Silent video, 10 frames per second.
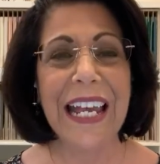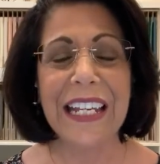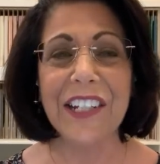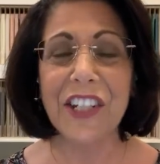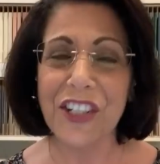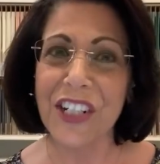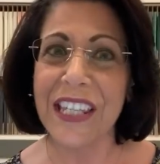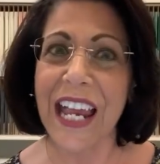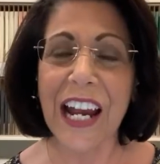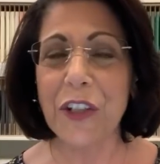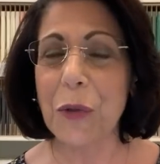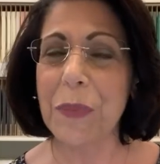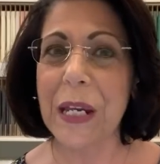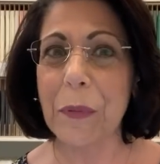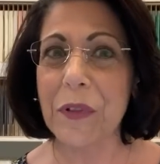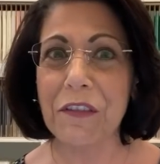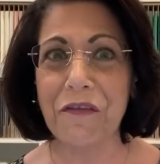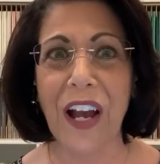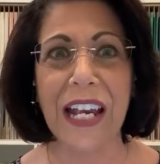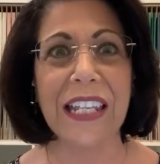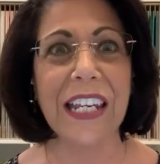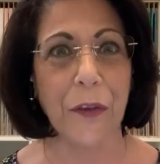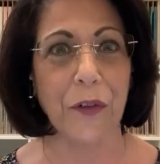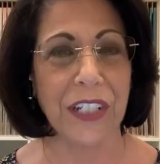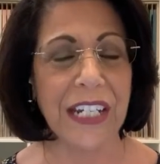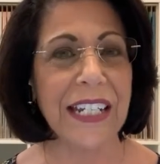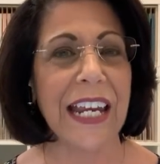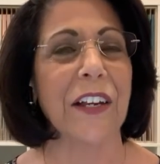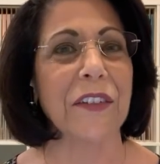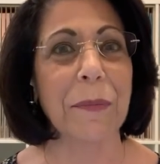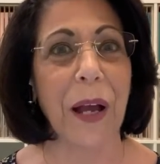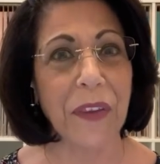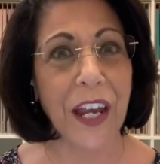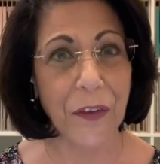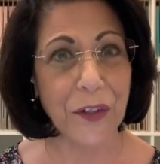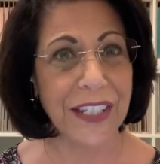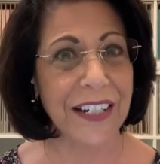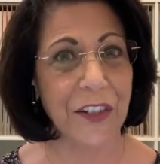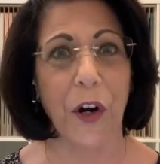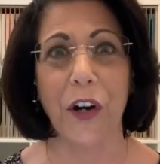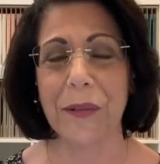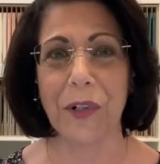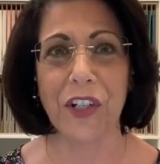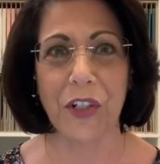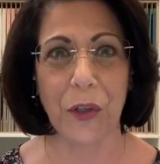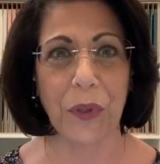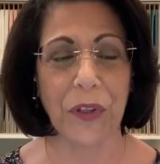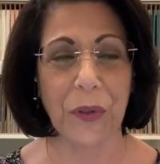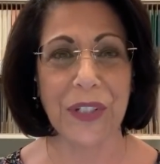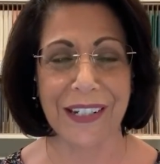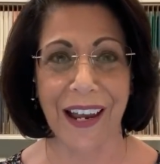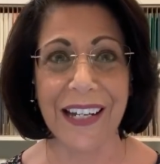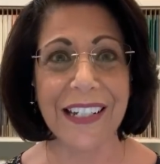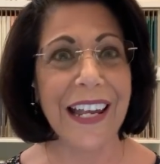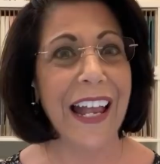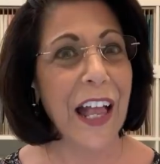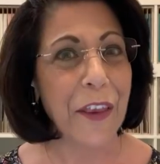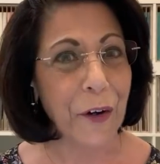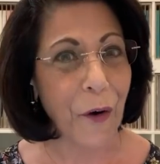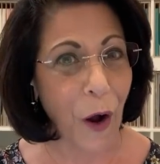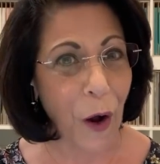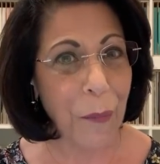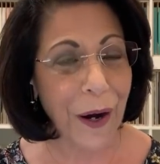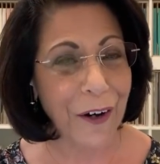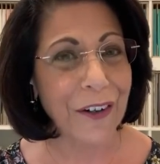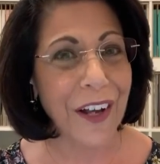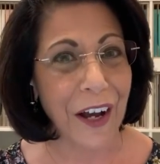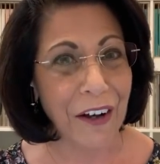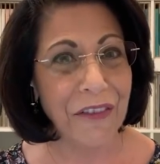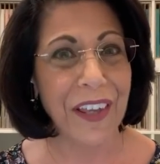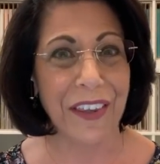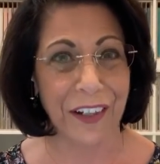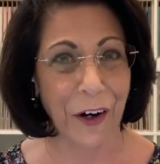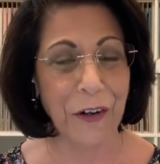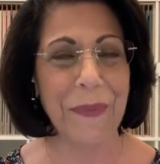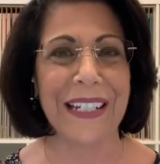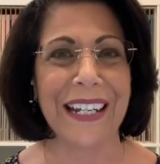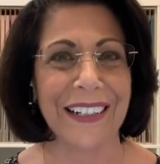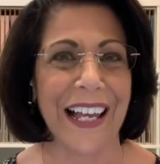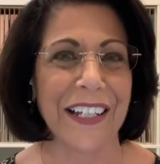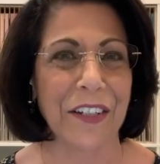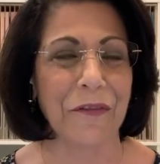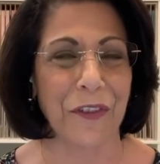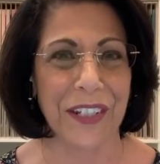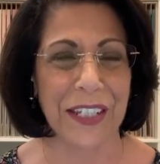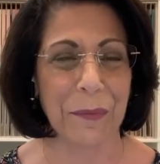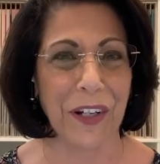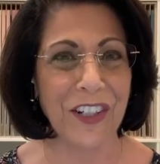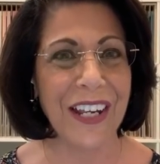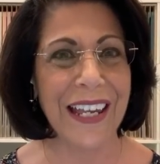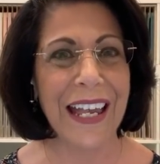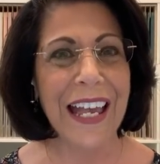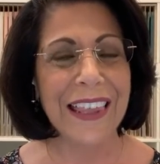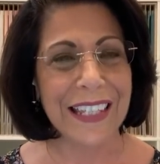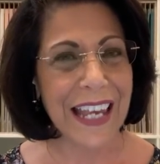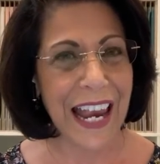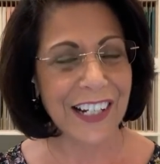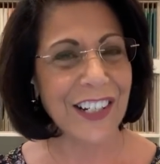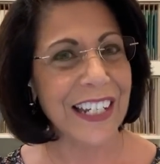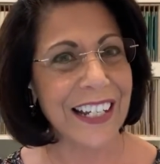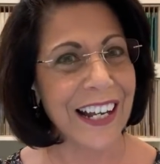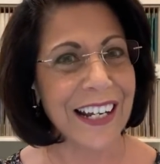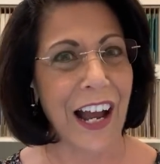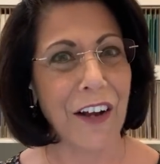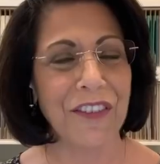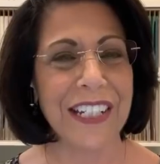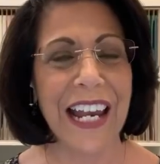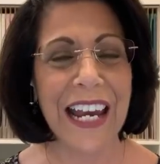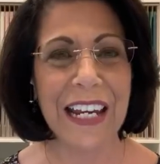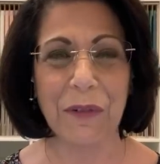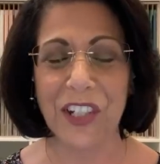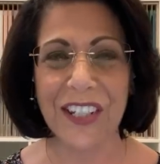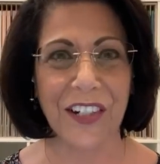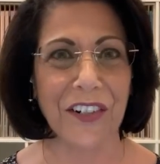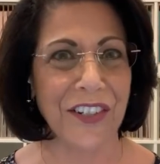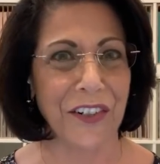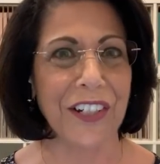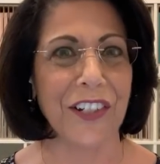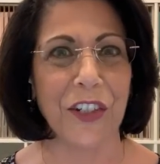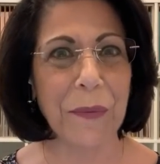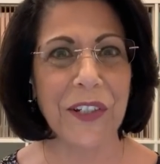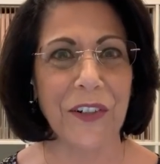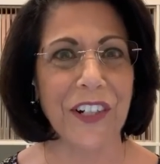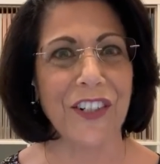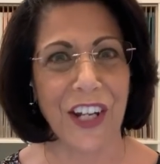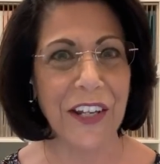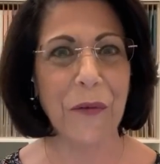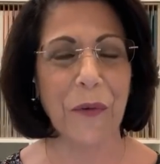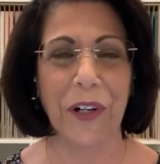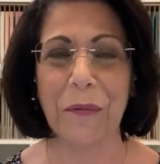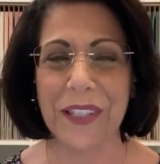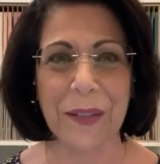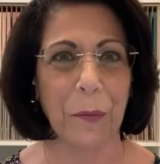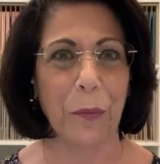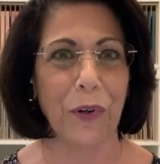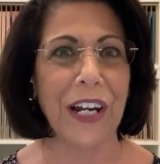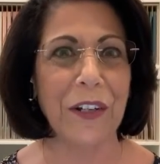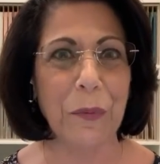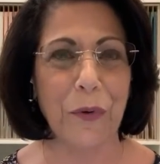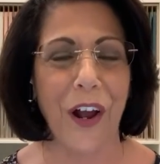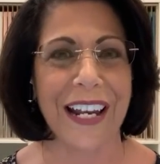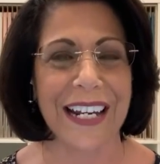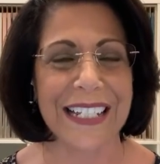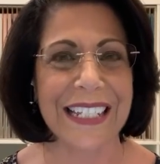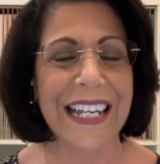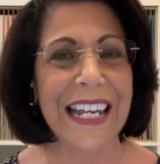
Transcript: In addition to that, you'll be able to find the other details about the other six cards I'm going to share with you tonight that are all part of the card making class for this month that actually cut off today. We just started, jump started January with some brand new products.